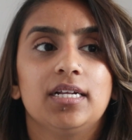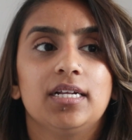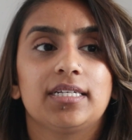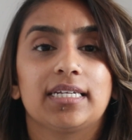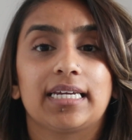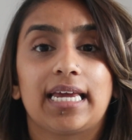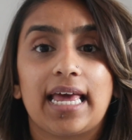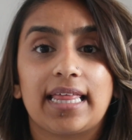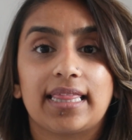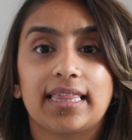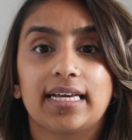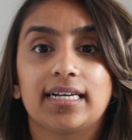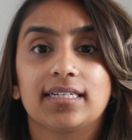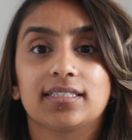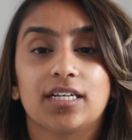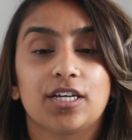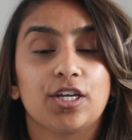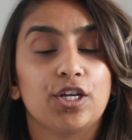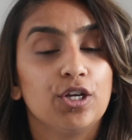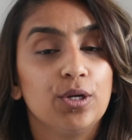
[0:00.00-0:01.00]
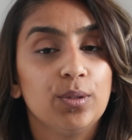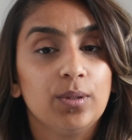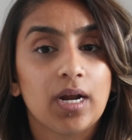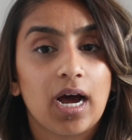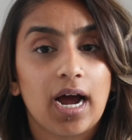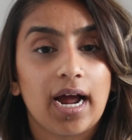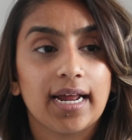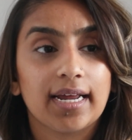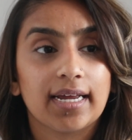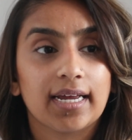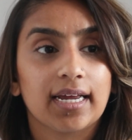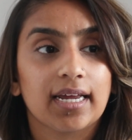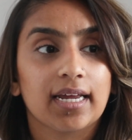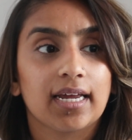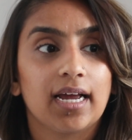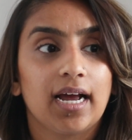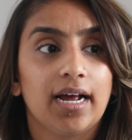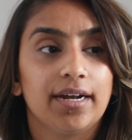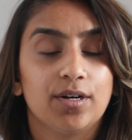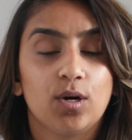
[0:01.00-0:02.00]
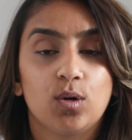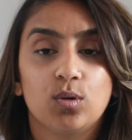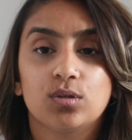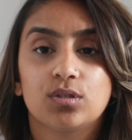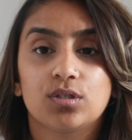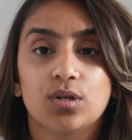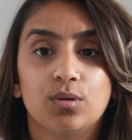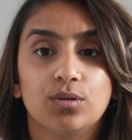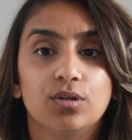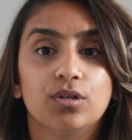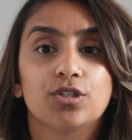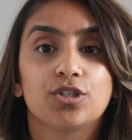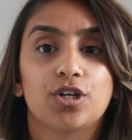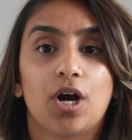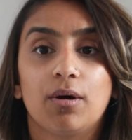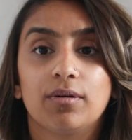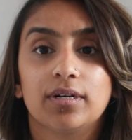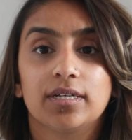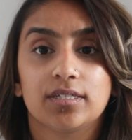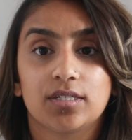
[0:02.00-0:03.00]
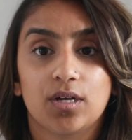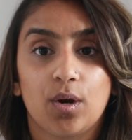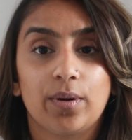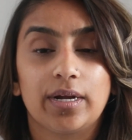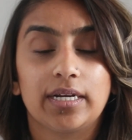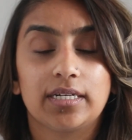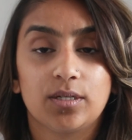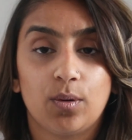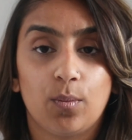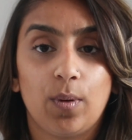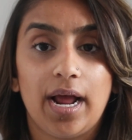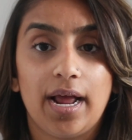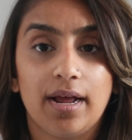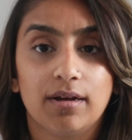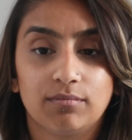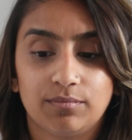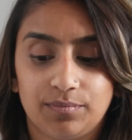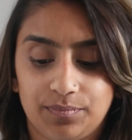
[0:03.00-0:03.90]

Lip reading: to get things that you like and also your child is going to wear.